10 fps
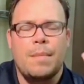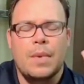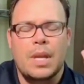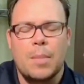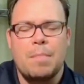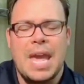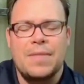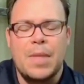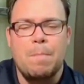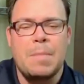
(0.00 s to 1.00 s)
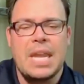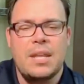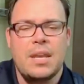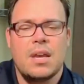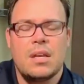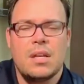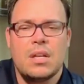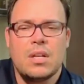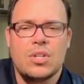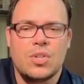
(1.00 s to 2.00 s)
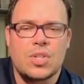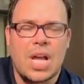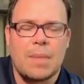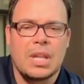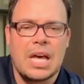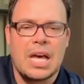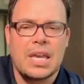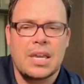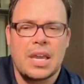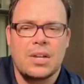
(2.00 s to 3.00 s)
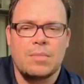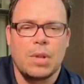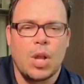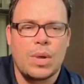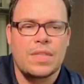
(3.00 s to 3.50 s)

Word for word: command the media to stop lying and blowing